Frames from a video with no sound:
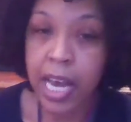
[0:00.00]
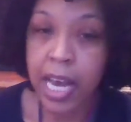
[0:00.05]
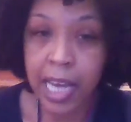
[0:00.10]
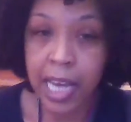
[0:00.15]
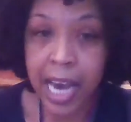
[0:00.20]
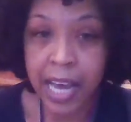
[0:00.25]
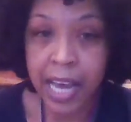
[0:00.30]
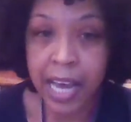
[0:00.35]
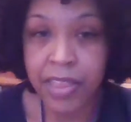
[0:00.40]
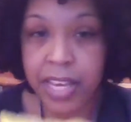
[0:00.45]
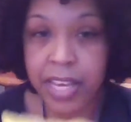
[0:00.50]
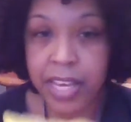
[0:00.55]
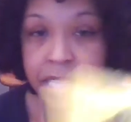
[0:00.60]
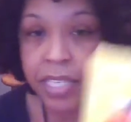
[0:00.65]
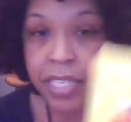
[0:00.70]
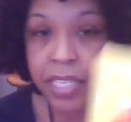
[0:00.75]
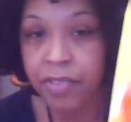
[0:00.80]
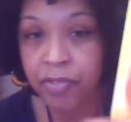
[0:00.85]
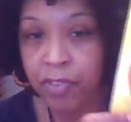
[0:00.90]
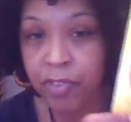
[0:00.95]
I got
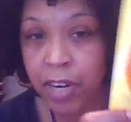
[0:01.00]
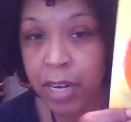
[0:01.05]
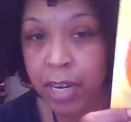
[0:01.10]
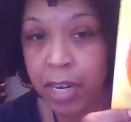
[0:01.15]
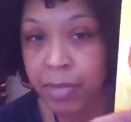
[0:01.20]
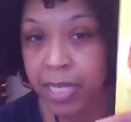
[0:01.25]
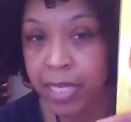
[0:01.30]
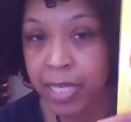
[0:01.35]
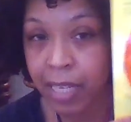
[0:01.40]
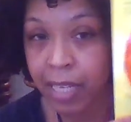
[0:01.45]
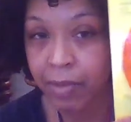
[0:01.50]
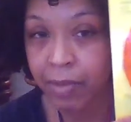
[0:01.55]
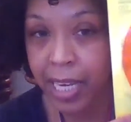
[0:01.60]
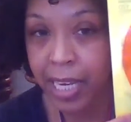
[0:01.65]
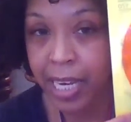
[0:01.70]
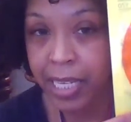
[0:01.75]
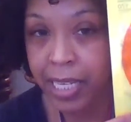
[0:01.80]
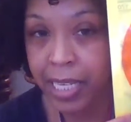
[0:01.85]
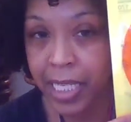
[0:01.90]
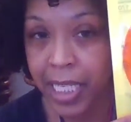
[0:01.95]
this from
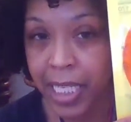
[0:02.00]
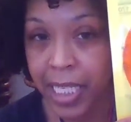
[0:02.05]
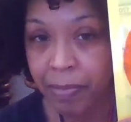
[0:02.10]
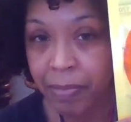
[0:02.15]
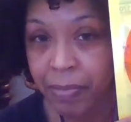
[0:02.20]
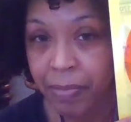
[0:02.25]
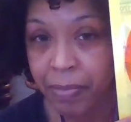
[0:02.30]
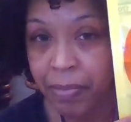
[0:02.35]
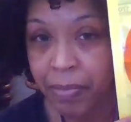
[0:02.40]
CVS,